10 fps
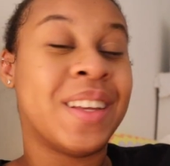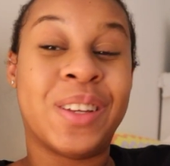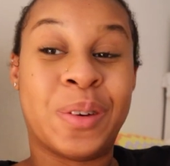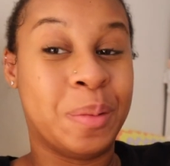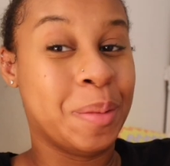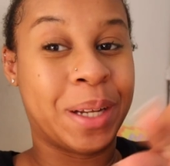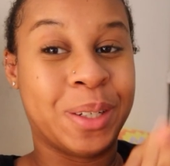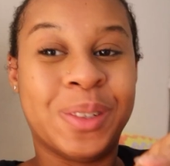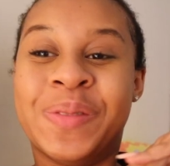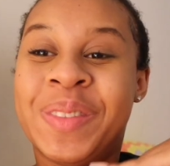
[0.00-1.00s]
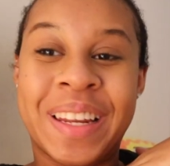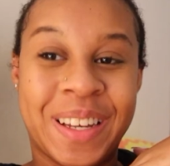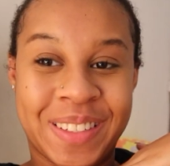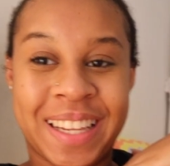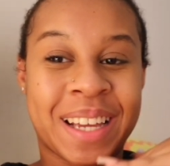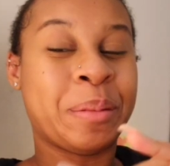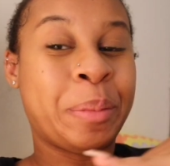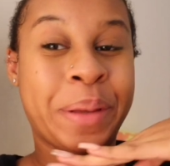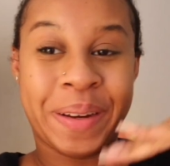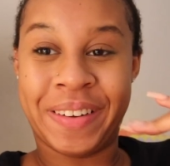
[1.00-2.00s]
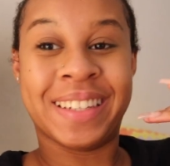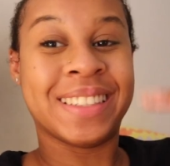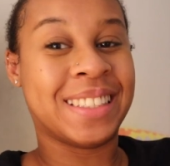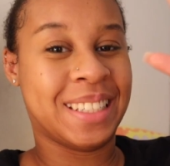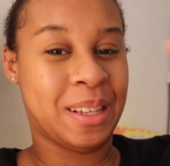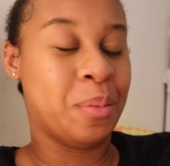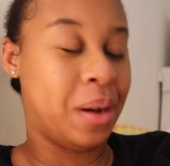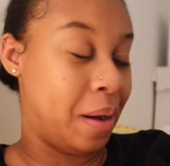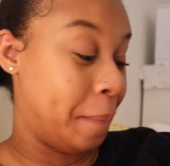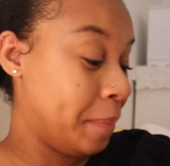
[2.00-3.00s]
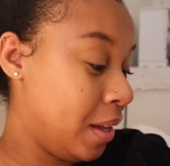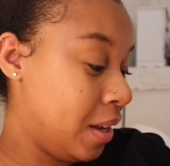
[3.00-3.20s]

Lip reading: You're going to be my new nail tech, period. She's so bomb.